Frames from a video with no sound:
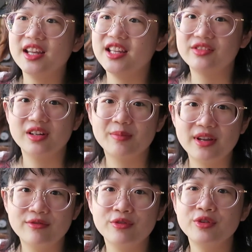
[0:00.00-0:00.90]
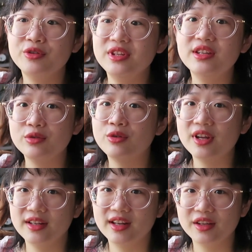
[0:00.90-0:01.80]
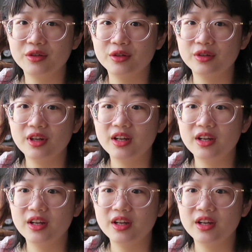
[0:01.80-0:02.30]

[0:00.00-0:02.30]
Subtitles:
it's very painful. You need to go and, like, you know,